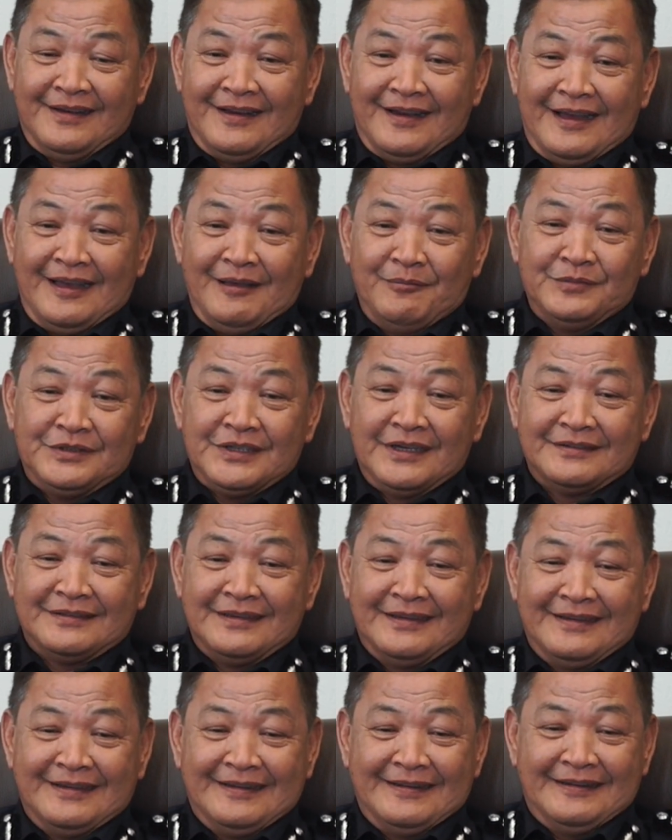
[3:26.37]
I'm just
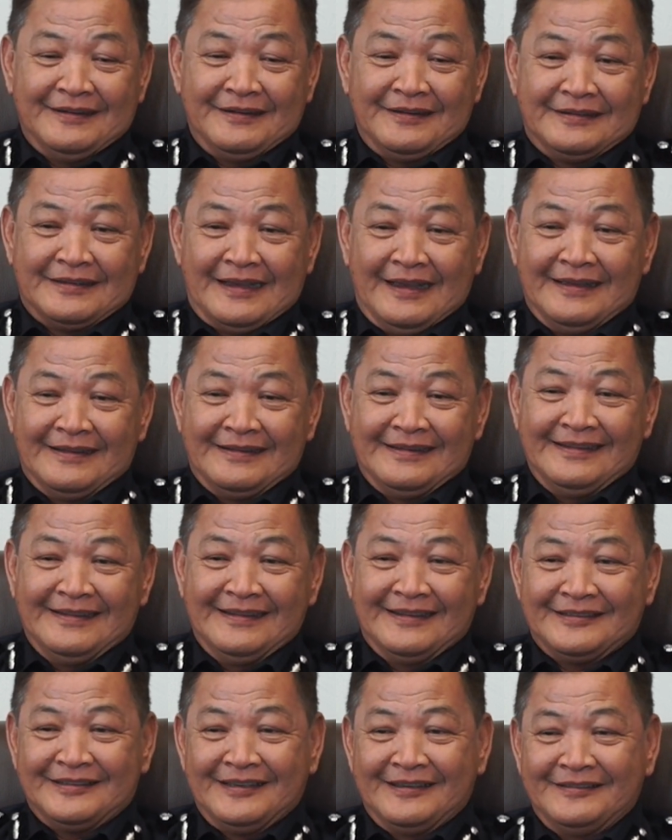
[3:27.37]
a
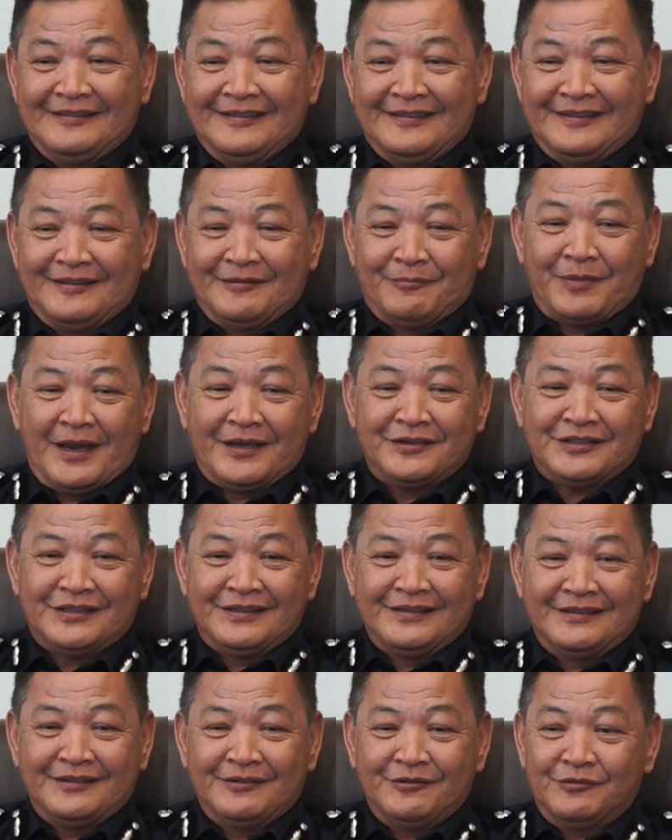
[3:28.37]
retiree. I said, a
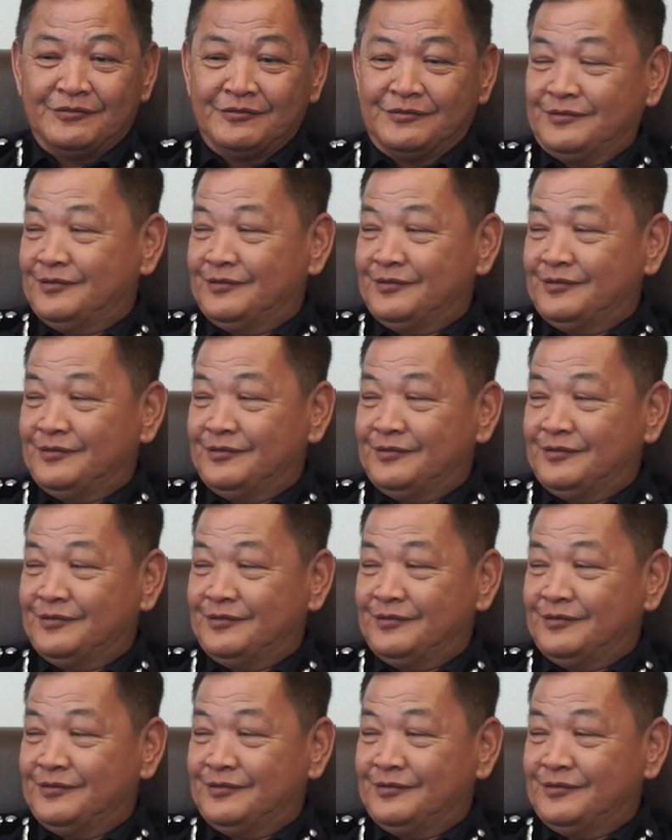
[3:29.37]
pensioner.